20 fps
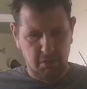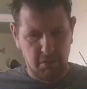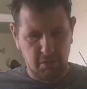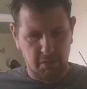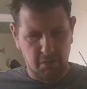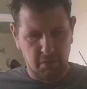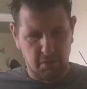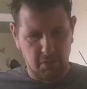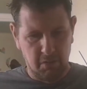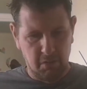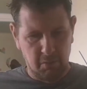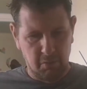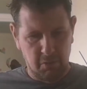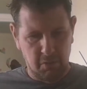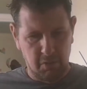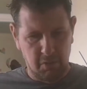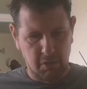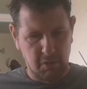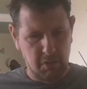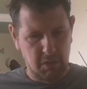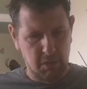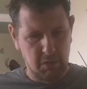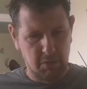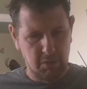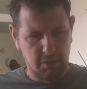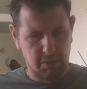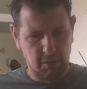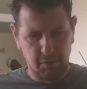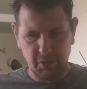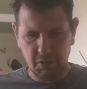No,
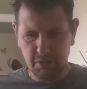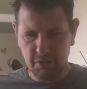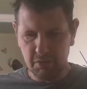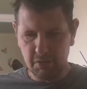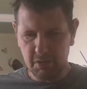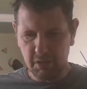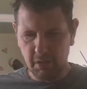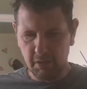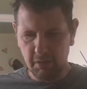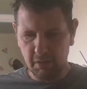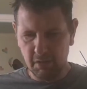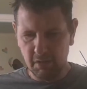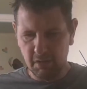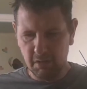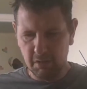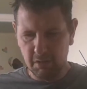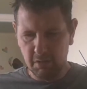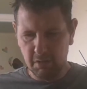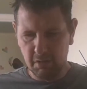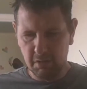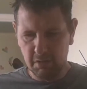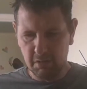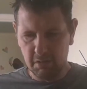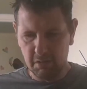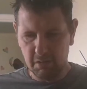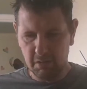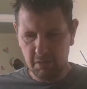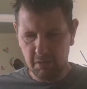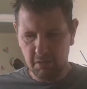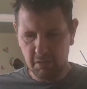so it doesn't tell you
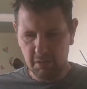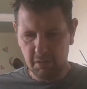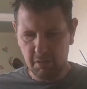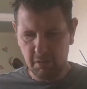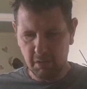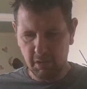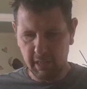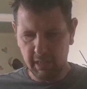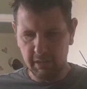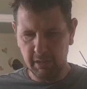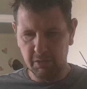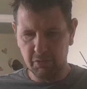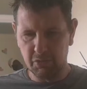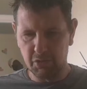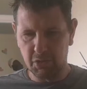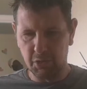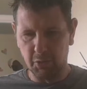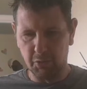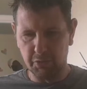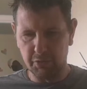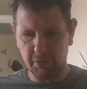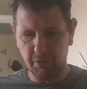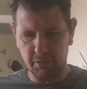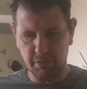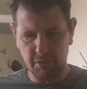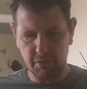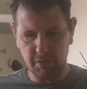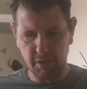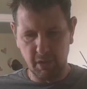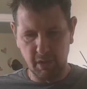in the
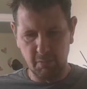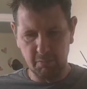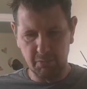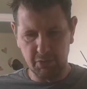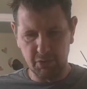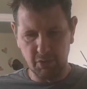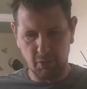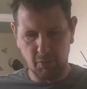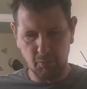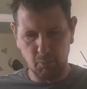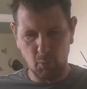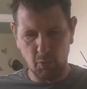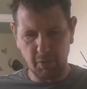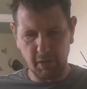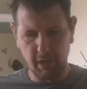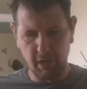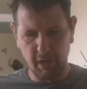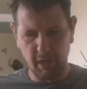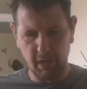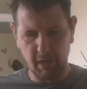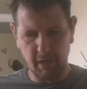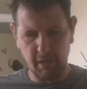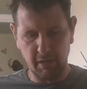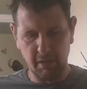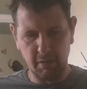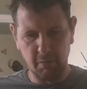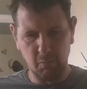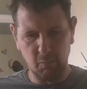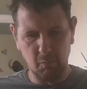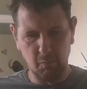instructions sort of what car
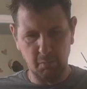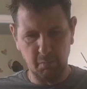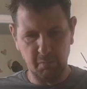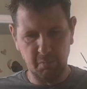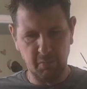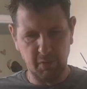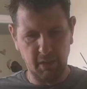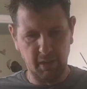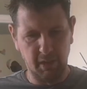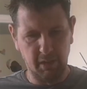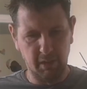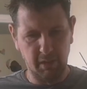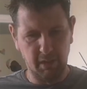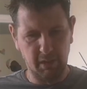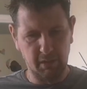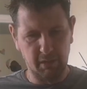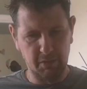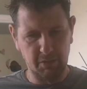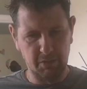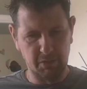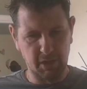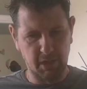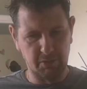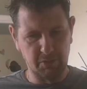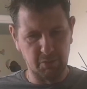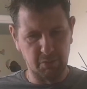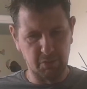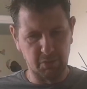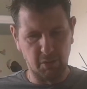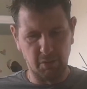it could
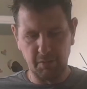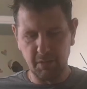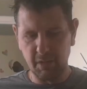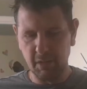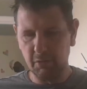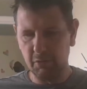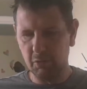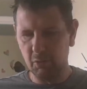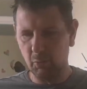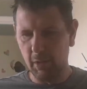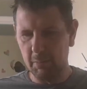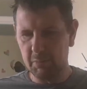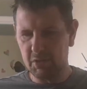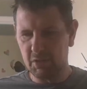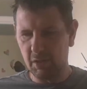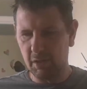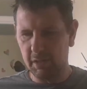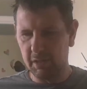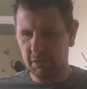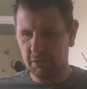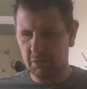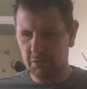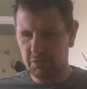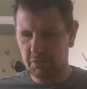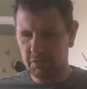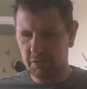charge up to. I think on the website it does